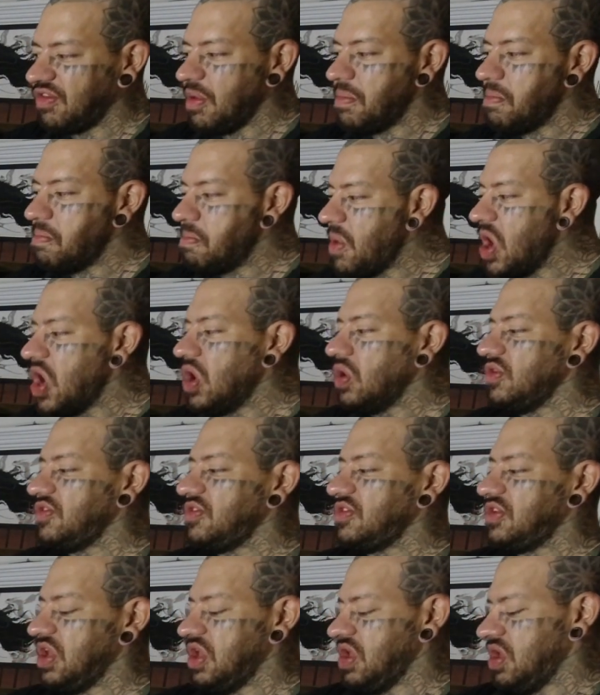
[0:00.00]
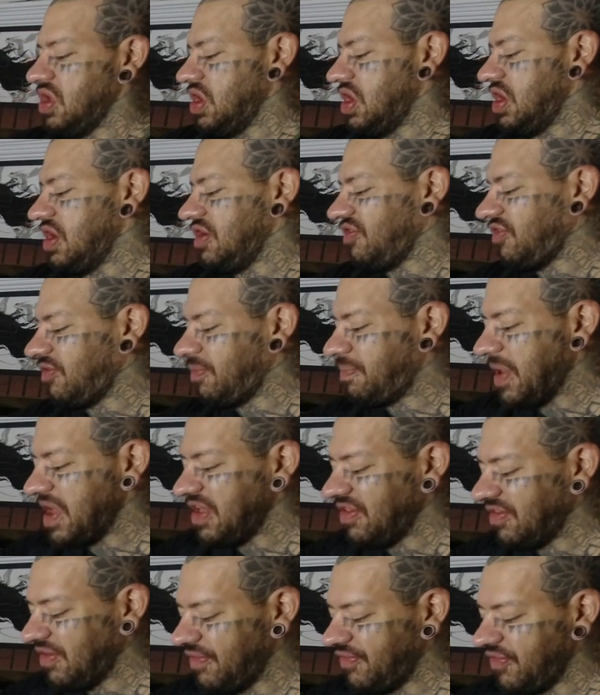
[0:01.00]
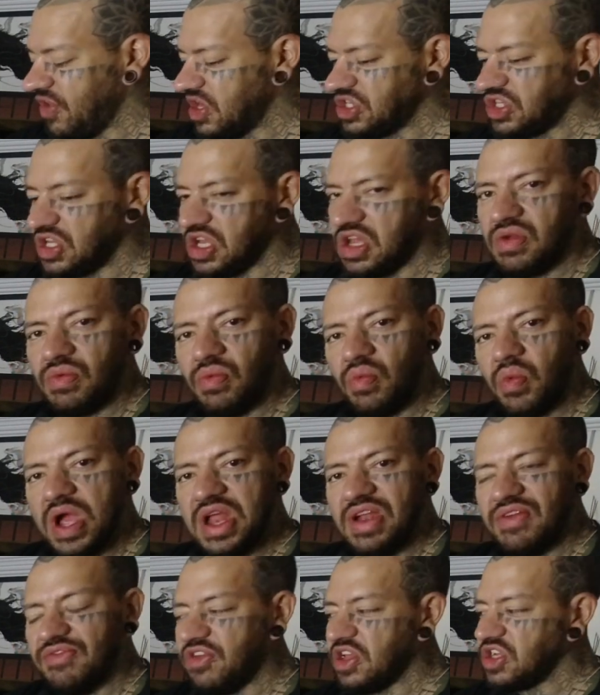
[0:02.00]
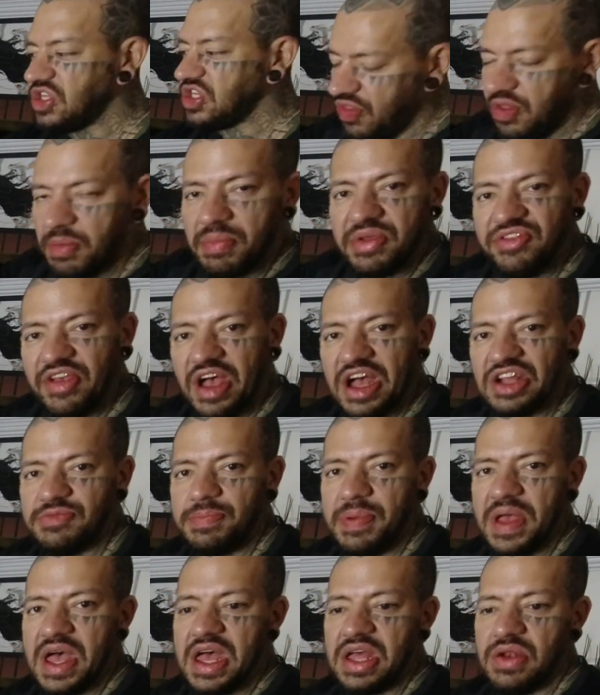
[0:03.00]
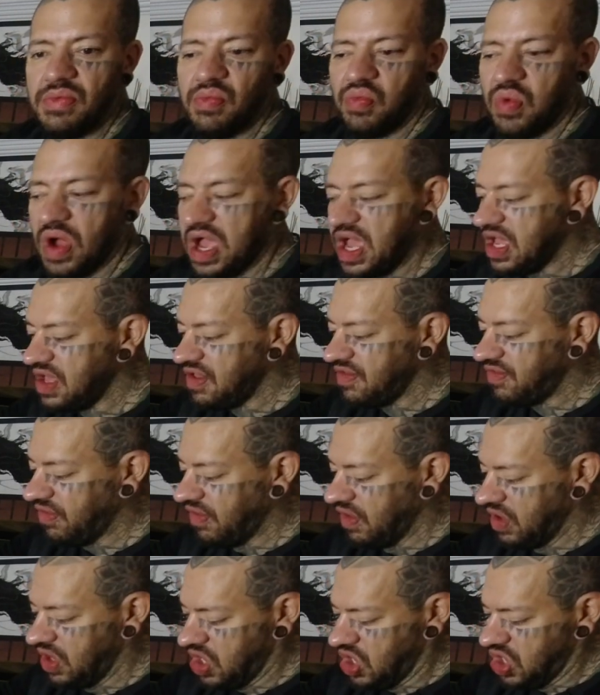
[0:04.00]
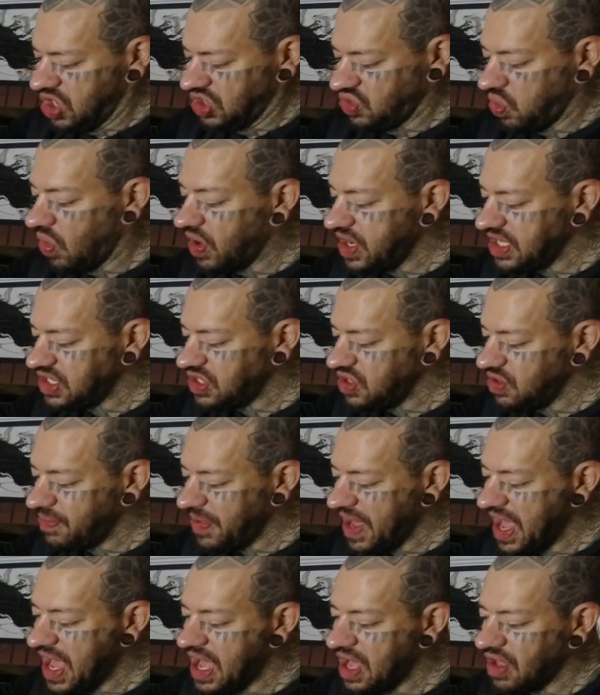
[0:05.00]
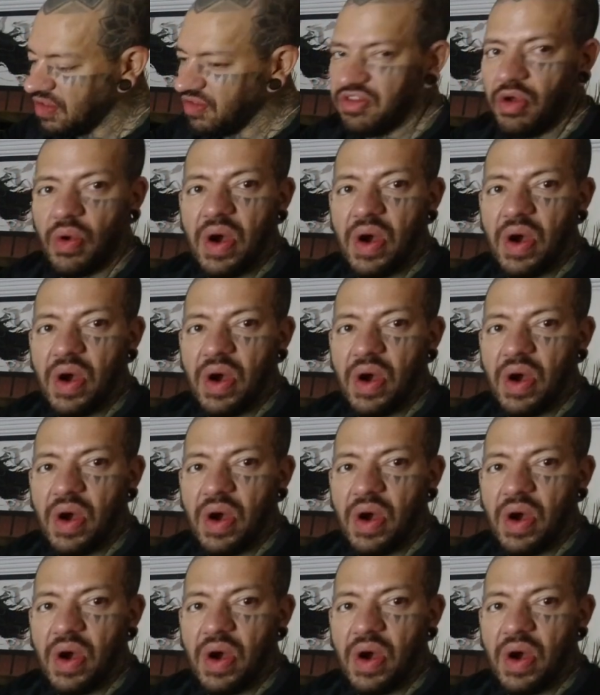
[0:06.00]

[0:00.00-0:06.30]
the most space efficient, weight efficient. The massage bed weighs 22 pounds,